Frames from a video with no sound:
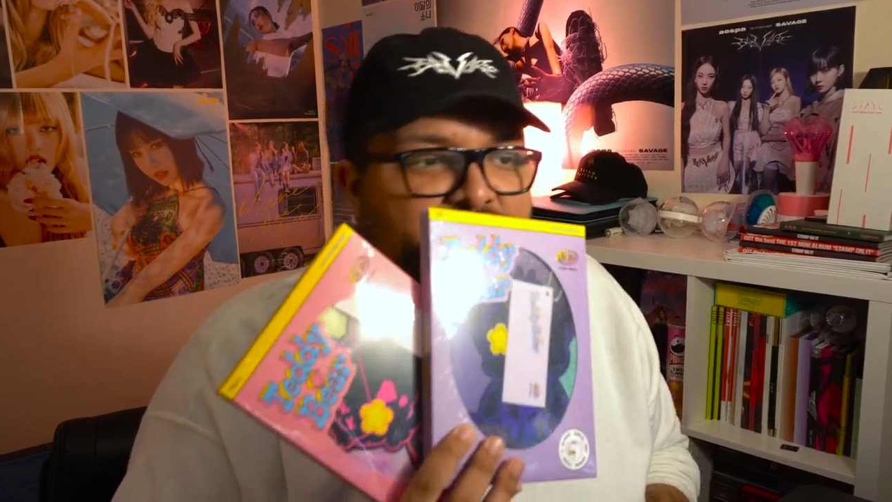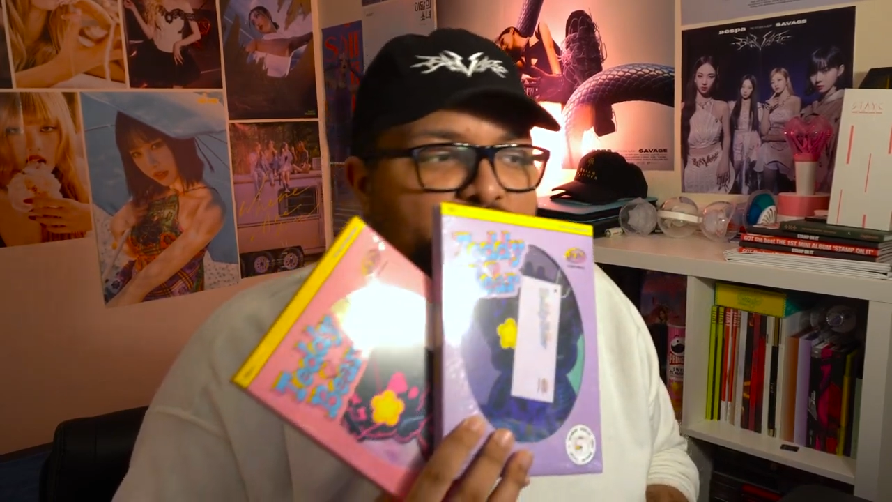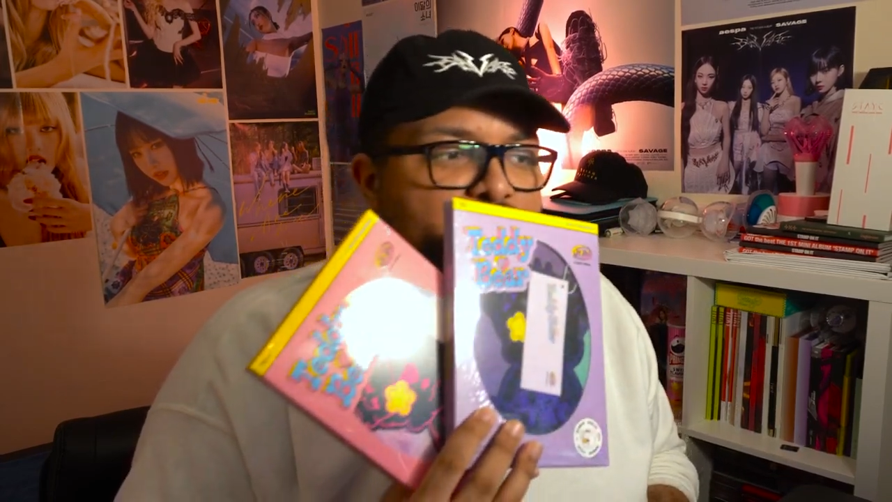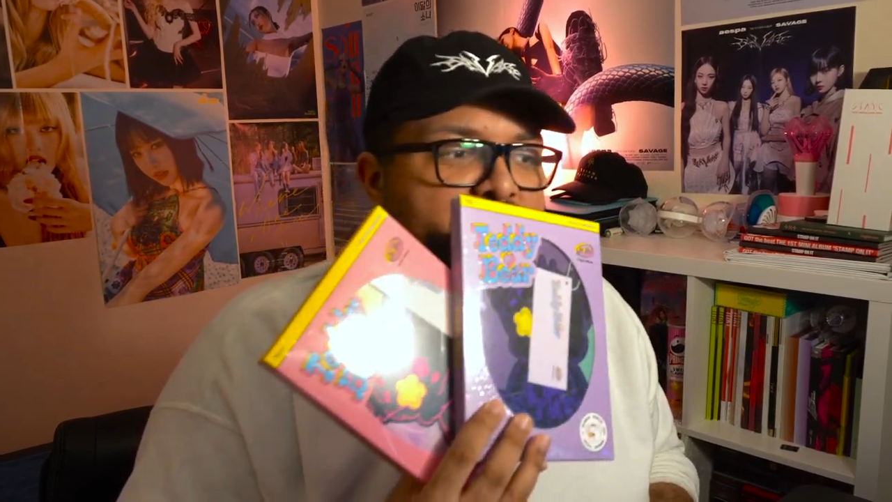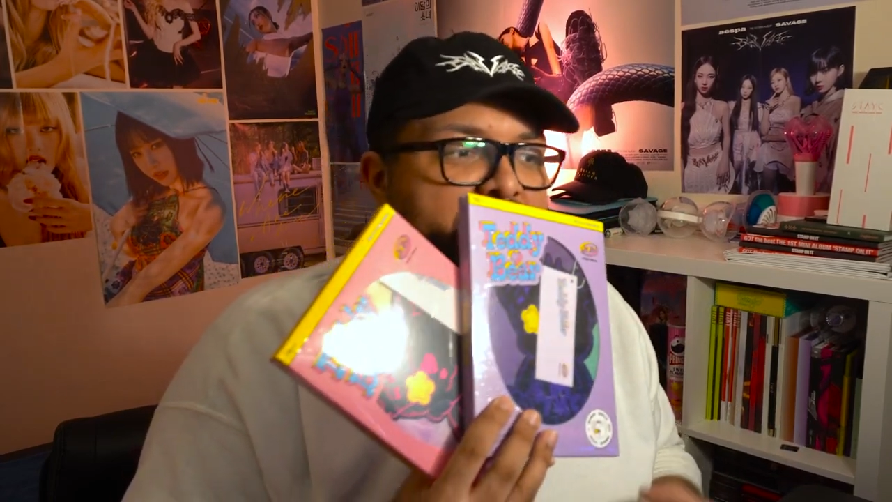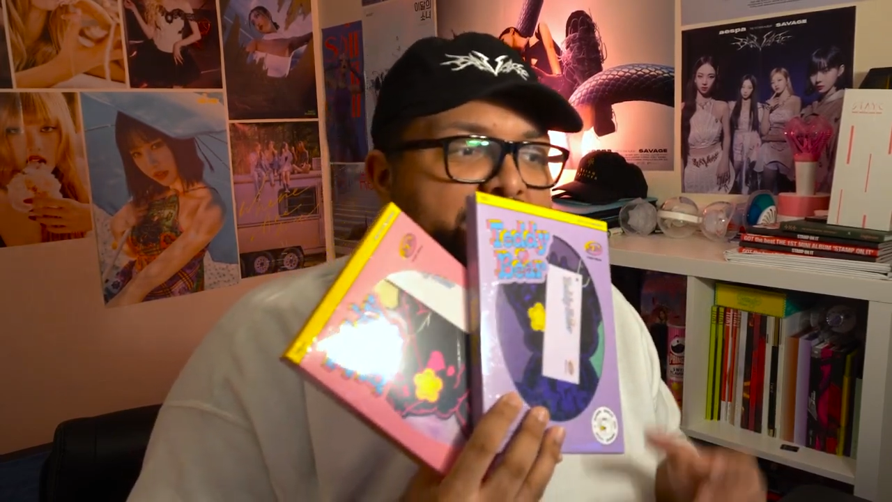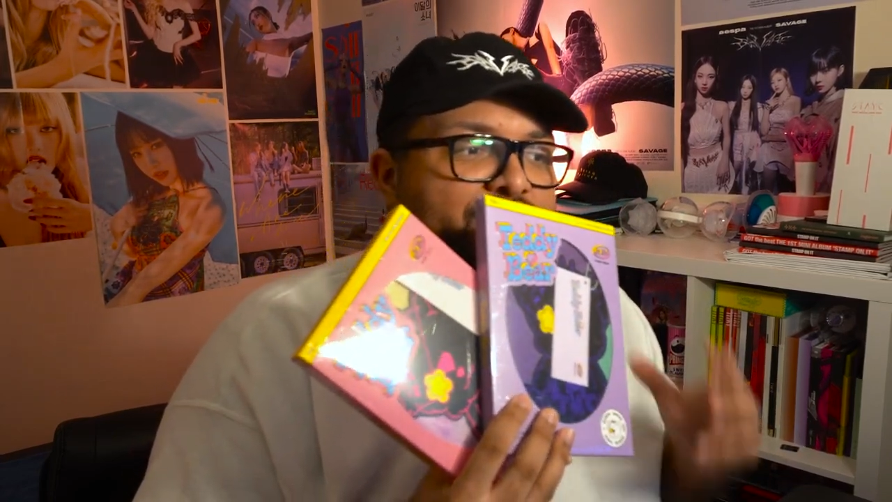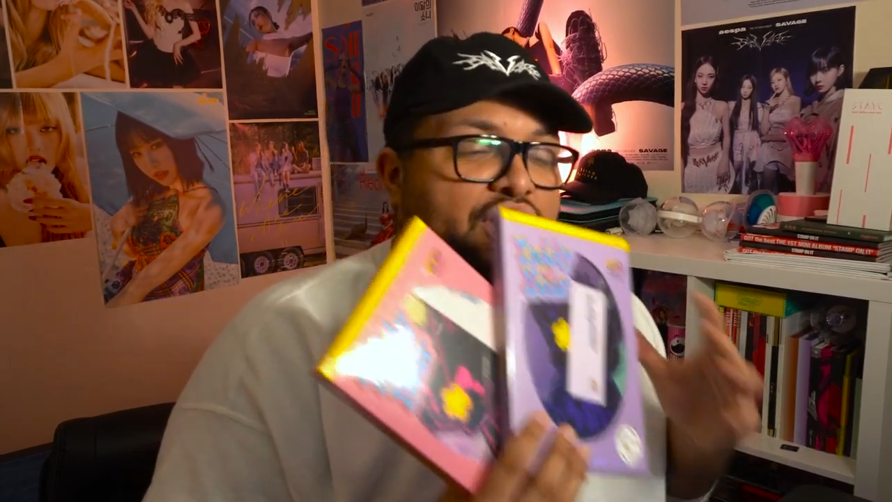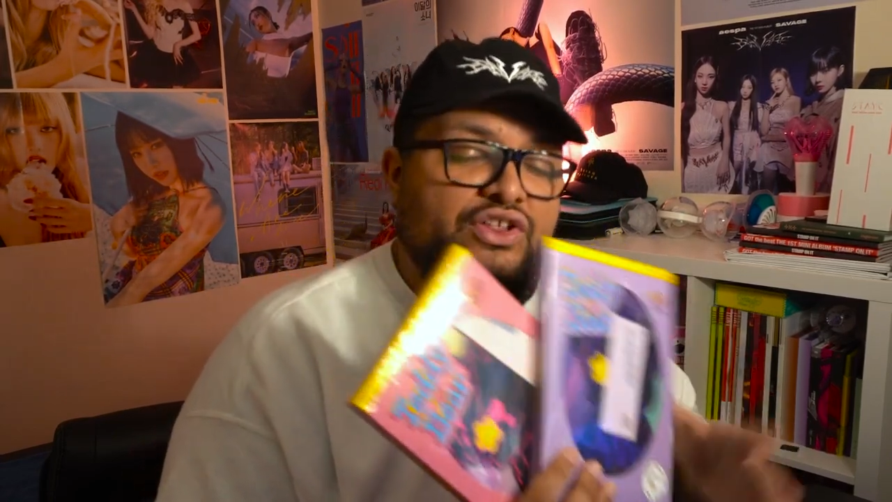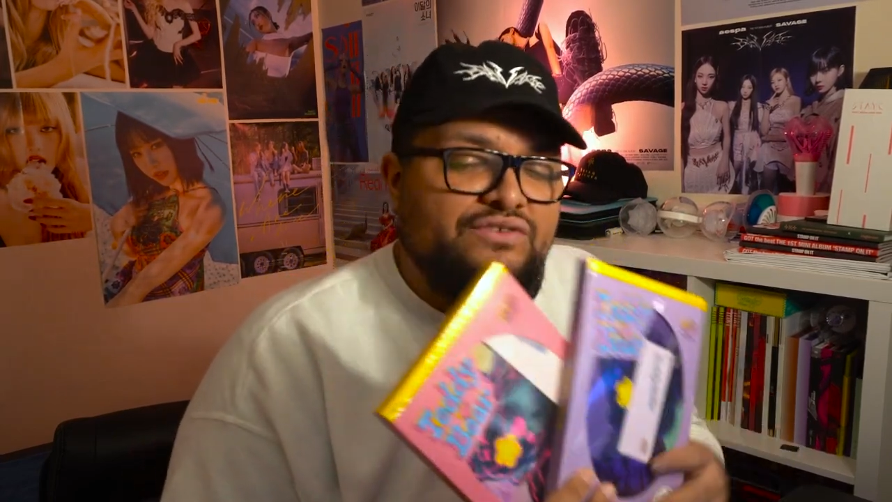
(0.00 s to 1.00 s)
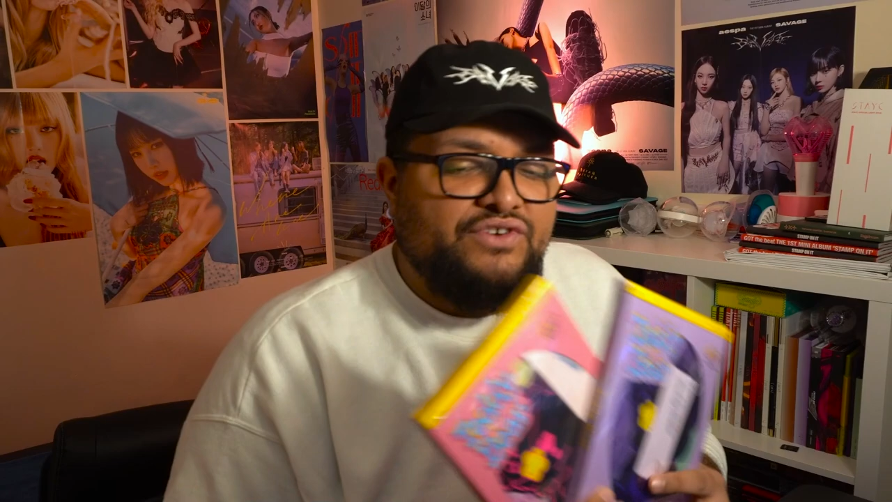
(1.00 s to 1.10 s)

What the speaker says: I know they have other